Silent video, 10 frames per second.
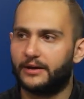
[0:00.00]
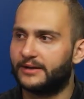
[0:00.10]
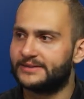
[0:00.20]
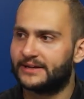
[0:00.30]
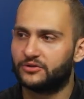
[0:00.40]

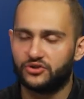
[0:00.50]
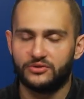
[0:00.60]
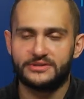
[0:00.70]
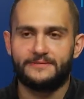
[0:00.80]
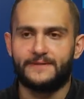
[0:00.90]
And then you
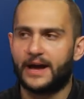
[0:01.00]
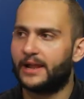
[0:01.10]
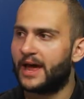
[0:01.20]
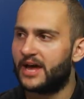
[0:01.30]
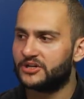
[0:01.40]
choose a file
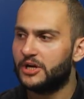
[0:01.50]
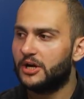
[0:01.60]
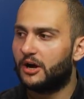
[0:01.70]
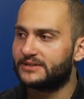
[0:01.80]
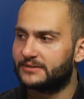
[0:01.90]
hash
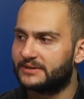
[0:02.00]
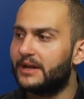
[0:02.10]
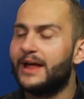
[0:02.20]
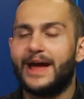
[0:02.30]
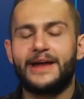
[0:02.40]
or something.
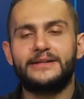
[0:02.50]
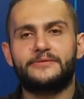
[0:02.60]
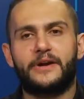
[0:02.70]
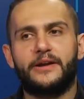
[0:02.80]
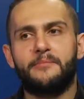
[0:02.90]
And it's
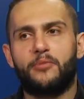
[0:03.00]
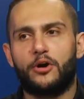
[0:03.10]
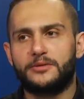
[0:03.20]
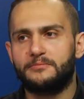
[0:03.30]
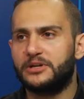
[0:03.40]
very
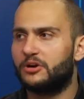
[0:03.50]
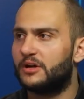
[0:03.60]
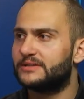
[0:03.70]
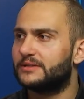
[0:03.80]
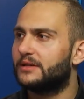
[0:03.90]
important
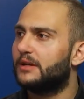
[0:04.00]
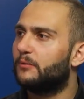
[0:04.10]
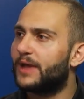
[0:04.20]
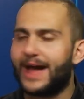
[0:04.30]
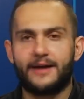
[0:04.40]
because
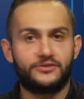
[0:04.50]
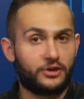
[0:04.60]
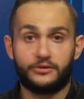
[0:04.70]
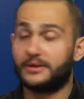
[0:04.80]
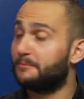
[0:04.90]
we have
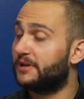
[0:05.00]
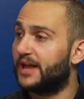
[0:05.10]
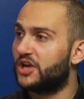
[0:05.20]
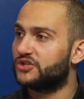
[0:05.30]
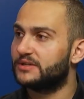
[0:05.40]
certain
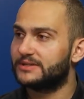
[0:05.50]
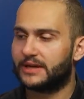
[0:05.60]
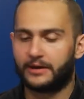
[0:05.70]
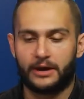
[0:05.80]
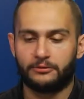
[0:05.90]
applications,
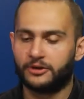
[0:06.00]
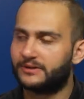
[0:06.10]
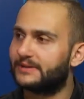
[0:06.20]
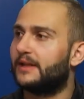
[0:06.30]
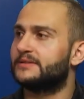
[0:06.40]
I will
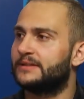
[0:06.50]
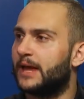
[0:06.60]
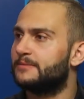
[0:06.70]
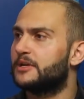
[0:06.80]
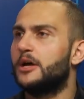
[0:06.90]
not tell the
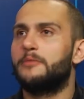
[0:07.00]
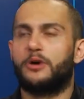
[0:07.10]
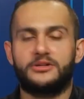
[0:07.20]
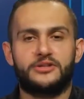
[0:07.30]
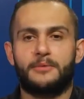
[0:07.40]
names,
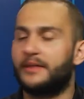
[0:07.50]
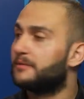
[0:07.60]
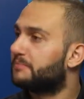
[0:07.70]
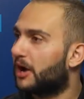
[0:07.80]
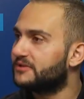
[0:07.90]
but some other
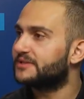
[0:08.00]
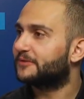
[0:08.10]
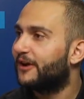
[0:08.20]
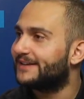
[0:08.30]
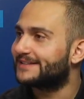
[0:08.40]
browsers,
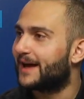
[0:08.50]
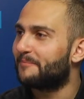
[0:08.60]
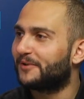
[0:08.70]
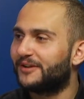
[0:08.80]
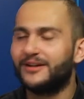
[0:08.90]
for
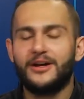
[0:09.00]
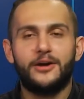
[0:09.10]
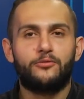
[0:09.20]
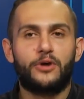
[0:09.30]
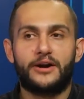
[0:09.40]
example,
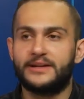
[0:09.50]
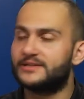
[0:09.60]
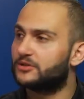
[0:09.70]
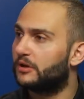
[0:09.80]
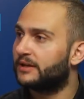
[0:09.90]
who are
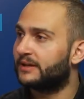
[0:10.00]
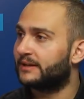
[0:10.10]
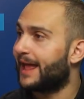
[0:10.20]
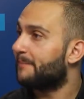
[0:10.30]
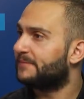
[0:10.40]
installing
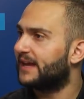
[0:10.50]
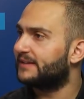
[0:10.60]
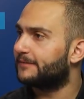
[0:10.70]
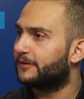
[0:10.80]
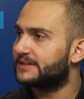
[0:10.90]
in app
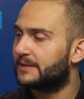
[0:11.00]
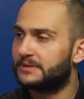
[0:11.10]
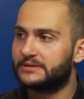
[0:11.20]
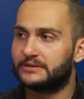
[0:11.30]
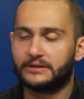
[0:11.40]
data, for
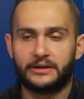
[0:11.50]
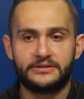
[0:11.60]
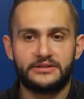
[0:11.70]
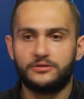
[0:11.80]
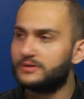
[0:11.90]
example, in
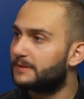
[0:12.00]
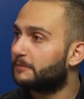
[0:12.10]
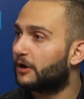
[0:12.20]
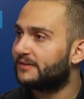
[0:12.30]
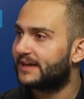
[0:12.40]
the user
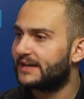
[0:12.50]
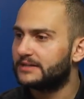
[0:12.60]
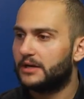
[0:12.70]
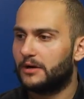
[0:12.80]
context.